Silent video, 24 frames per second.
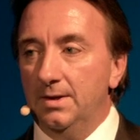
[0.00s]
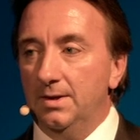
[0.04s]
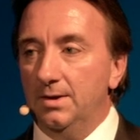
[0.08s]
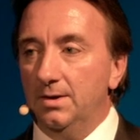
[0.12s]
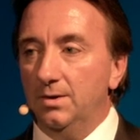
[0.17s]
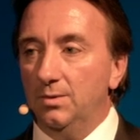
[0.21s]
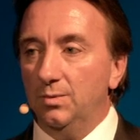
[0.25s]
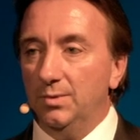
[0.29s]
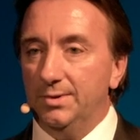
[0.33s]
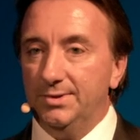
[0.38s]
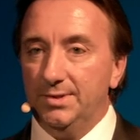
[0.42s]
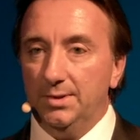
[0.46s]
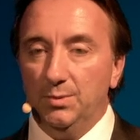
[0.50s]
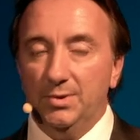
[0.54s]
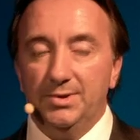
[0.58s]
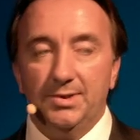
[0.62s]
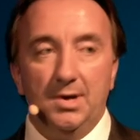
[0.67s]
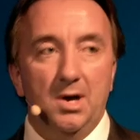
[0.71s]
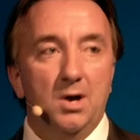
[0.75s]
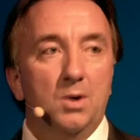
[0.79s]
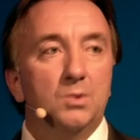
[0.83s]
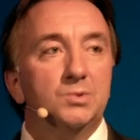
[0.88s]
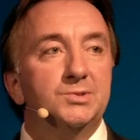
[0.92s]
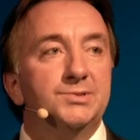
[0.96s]
with a
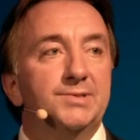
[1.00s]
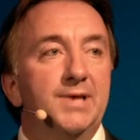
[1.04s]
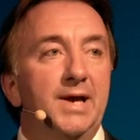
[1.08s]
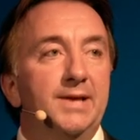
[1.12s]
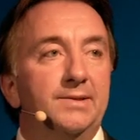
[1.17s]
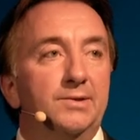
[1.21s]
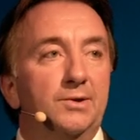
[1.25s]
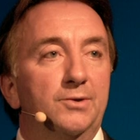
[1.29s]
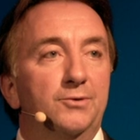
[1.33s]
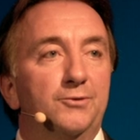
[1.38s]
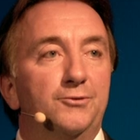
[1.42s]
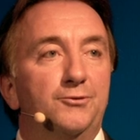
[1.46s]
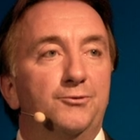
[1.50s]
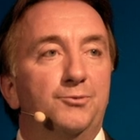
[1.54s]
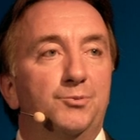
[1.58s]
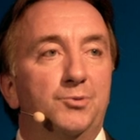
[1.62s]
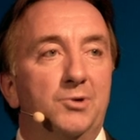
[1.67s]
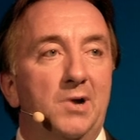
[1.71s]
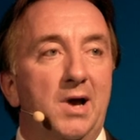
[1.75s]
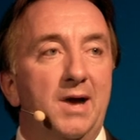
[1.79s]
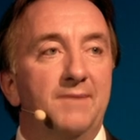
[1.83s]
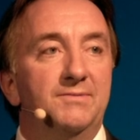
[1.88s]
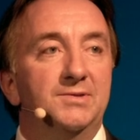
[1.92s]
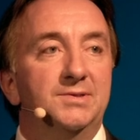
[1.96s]
whole set of
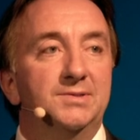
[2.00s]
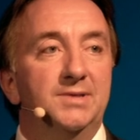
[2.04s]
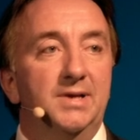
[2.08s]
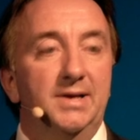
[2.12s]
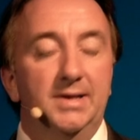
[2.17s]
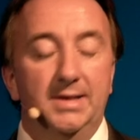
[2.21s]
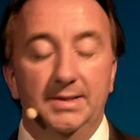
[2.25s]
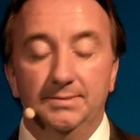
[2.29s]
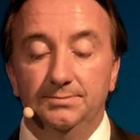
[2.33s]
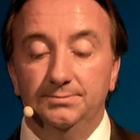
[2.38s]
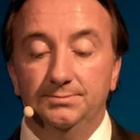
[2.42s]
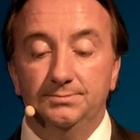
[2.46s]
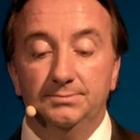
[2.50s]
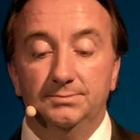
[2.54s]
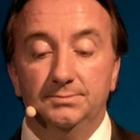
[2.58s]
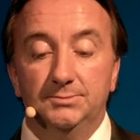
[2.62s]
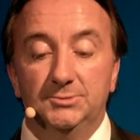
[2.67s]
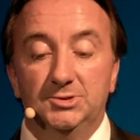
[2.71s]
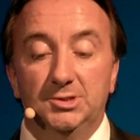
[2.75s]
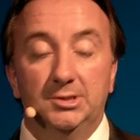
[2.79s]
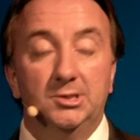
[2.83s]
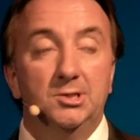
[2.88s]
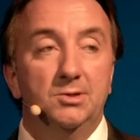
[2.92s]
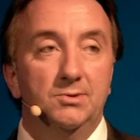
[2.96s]
private
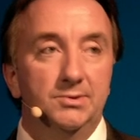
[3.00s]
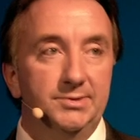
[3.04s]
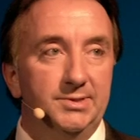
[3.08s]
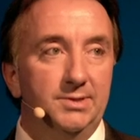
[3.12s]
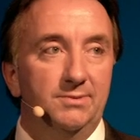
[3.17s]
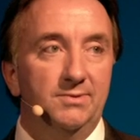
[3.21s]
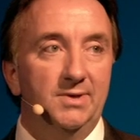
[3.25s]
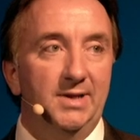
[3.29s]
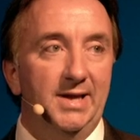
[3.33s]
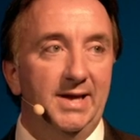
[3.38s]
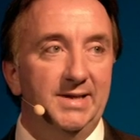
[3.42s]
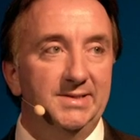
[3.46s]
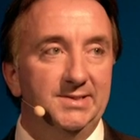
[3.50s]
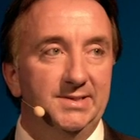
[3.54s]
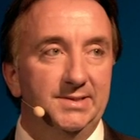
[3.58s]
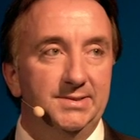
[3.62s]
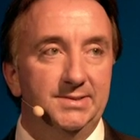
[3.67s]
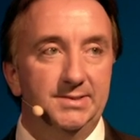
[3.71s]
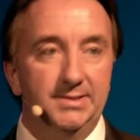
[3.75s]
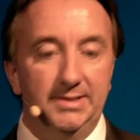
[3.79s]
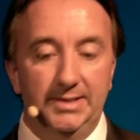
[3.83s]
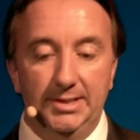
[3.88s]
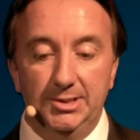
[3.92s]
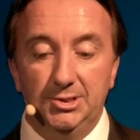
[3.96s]

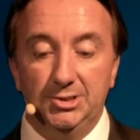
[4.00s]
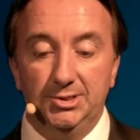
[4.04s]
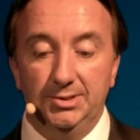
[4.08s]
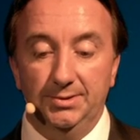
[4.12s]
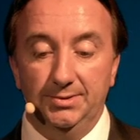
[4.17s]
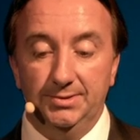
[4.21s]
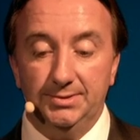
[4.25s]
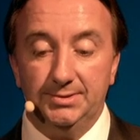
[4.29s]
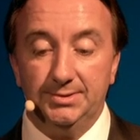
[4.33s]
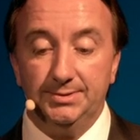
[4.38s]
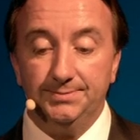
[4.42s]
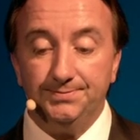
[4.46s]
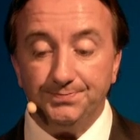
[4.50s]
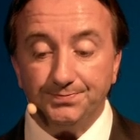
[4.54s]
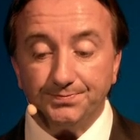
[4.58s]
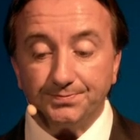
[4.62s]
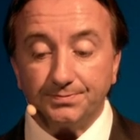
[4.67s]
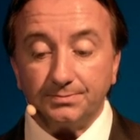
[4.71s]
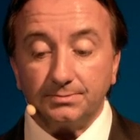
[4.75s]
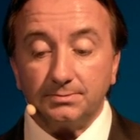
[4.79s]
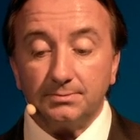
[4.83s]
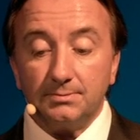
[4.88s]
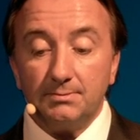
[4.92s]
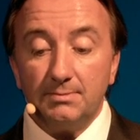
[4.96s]
security-related issues.
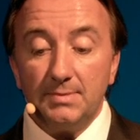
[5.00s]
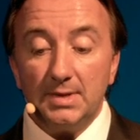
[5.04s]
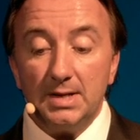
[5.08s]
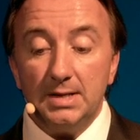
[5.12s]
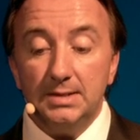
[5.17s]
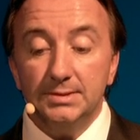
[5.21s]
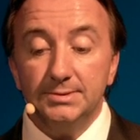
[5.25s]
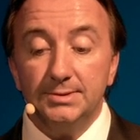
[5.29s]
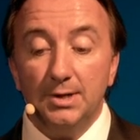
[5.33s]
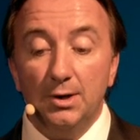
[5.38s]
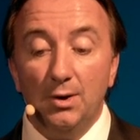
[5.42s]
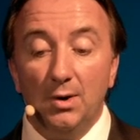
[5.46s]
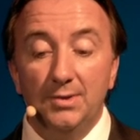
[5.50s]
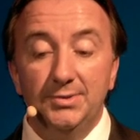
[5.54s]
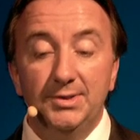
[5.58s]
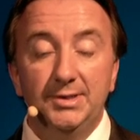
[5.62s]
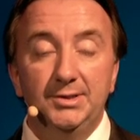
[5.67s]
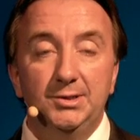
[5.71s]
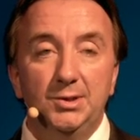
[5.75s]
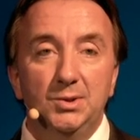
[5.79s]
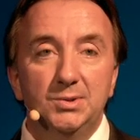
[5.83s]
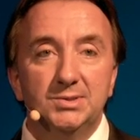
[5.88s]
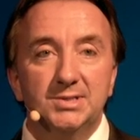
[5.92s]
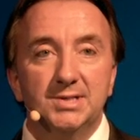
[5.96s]
So on the
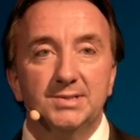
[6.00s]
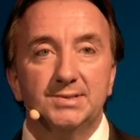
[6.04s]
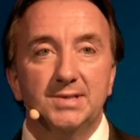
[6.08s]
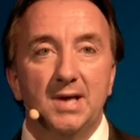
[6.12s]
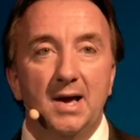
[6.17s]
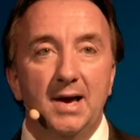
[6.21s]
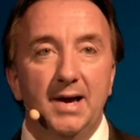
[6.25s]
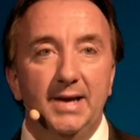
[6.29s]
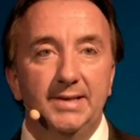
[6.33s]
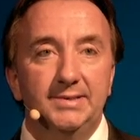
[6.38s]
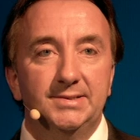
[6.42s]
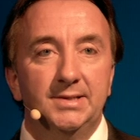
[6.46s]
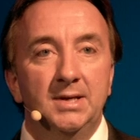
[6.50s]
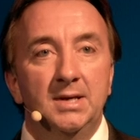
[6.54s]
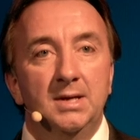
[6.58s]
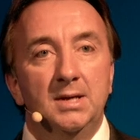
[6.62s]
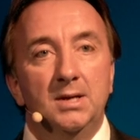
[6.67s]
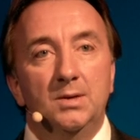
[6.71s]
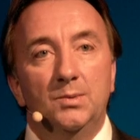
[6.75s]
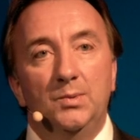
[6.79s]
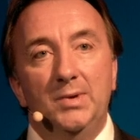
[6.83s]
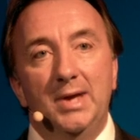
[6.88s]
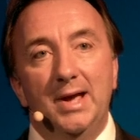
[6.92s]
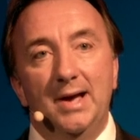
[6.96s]
user side,
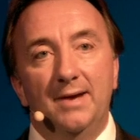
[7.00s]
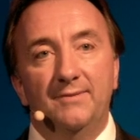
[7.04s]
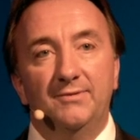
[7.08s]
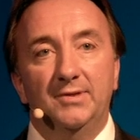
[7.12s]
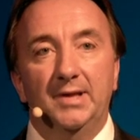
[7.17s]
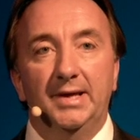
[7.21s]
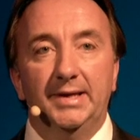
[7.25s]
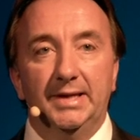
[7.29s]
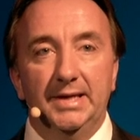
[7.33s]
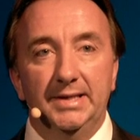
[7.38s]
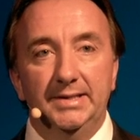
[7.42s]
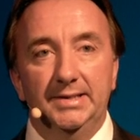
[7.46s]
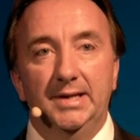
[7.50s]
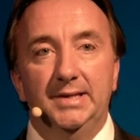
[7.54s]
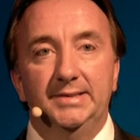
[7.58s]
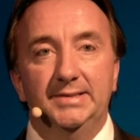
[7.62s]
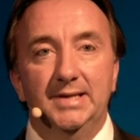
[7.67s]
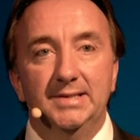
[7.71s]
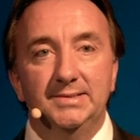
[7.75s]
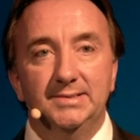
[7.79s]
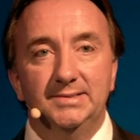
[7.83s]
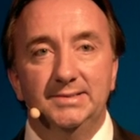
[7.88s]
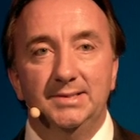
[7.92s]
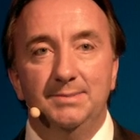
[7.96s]
we have like
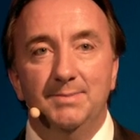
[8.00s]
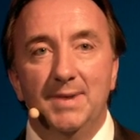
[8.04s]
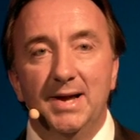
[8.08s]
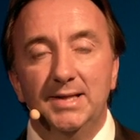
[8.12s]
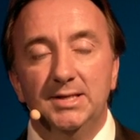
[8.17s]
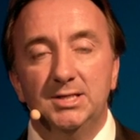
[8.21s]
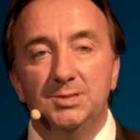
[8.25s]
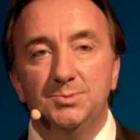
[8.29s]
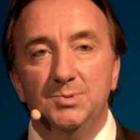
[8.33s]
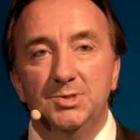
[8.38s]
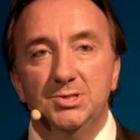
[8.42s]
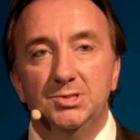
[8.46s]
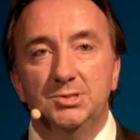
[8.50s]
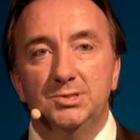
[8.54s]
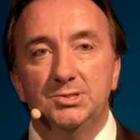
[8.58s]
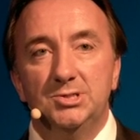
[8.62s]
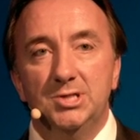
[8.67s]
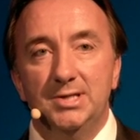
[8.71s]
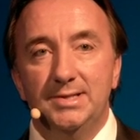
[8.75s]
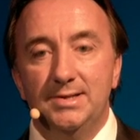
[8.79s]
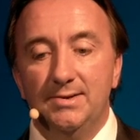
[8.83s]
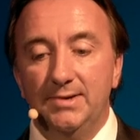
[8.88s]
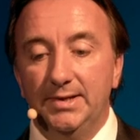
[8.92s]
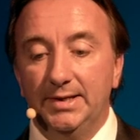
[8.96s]
identity management
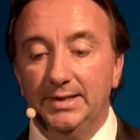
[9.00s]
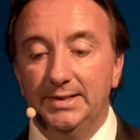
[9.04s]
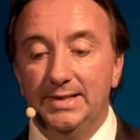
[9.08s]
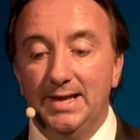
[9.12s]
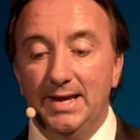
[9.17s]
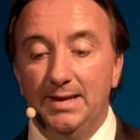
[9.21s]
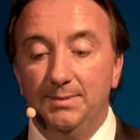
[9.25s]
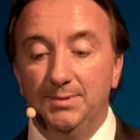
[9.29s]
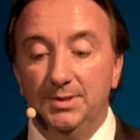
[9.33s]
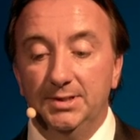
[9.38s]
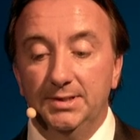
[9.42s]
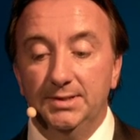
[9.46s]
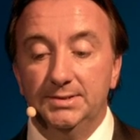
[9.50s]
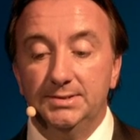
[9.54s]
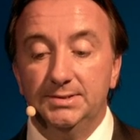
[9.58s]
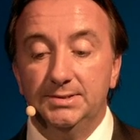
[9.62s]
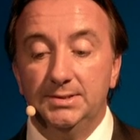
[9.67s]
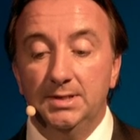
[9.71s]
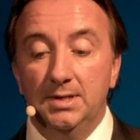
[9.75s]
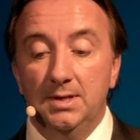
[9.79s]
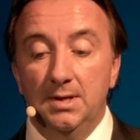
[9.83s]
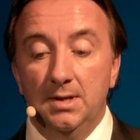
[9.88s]
generic enablers.